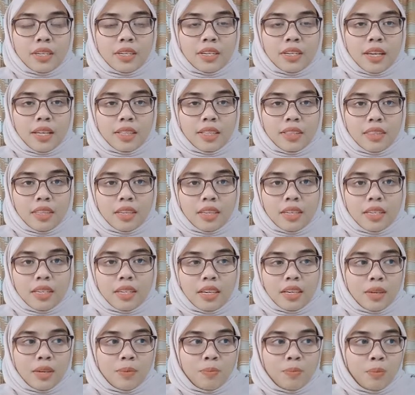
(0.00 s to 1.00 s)
collecting
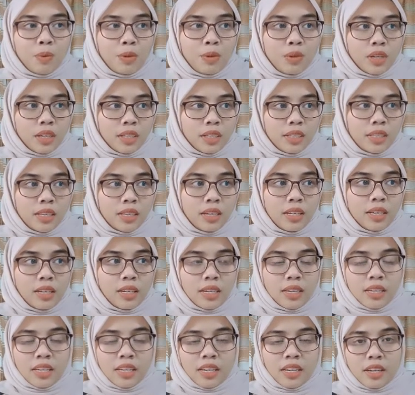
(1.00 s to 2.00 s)
the input data
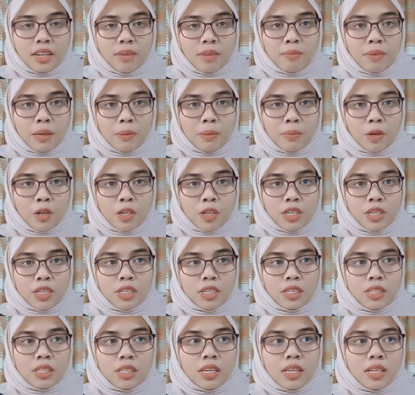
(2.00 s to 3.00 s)
that needed by
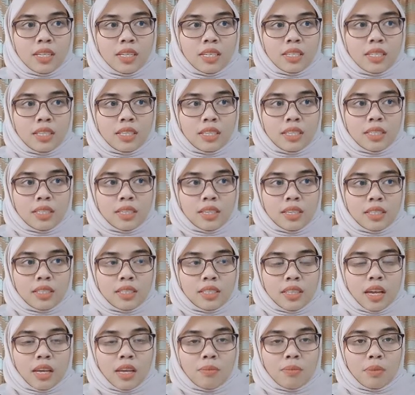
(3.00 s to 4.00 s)
model, such as
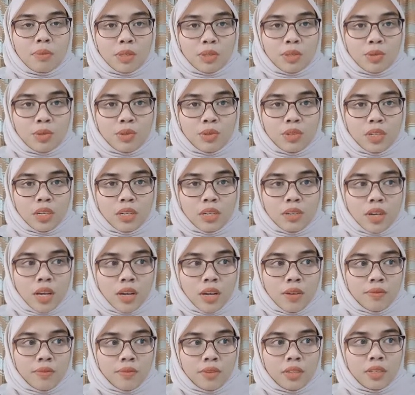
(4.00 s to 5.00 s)
time between
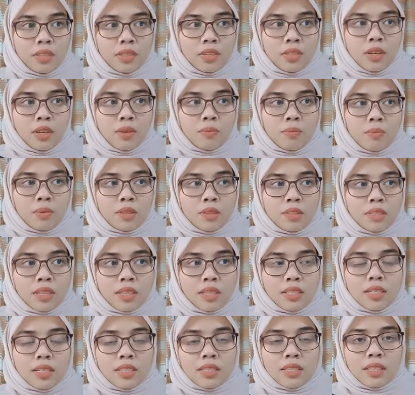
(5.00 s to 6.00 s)
arrival,
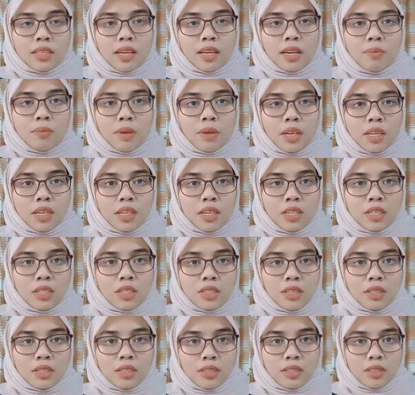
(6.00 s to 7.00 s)
processing time at
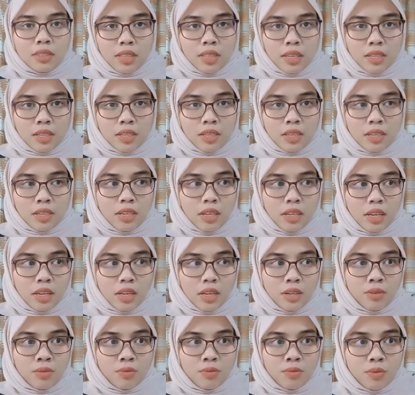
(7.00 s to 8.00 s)
each station
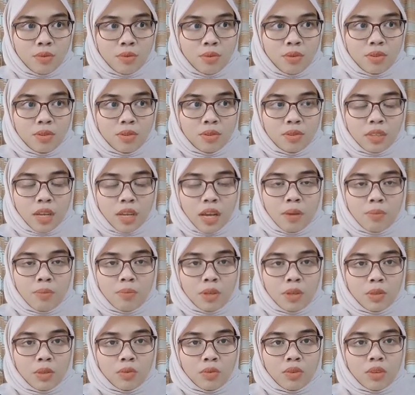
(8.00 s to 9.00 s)
and route, time
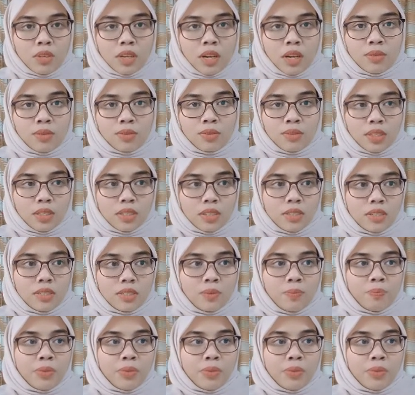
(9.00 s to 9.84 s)
between counters.